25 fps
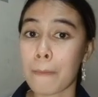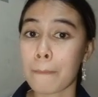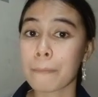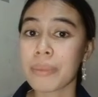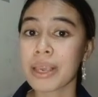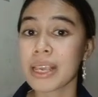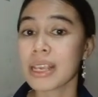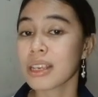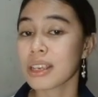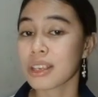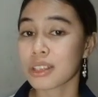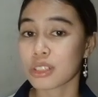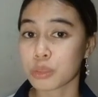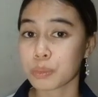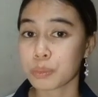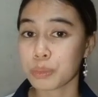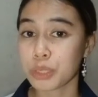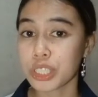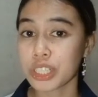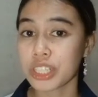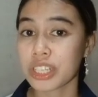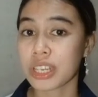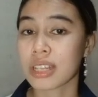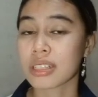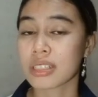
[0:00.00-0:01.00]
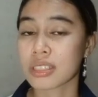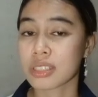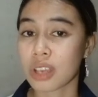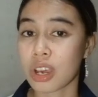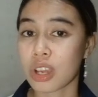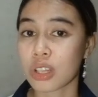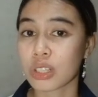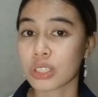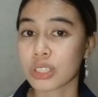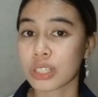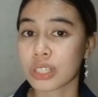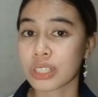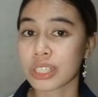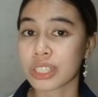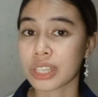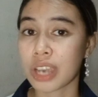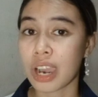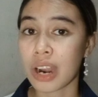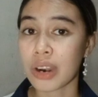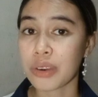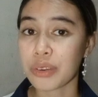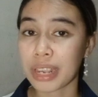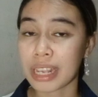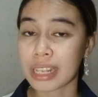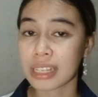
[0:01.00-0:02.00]
being experienced under the
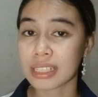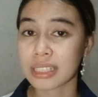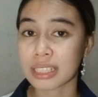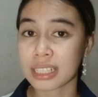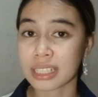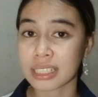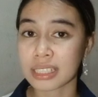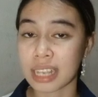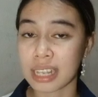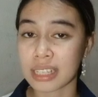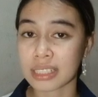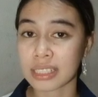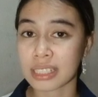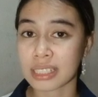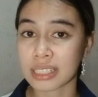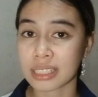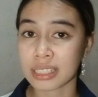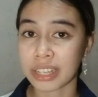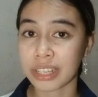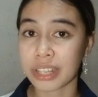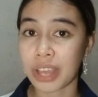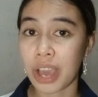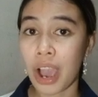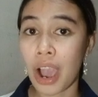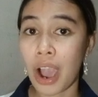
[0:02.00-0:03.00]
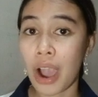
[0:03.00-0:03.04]
RA 6969.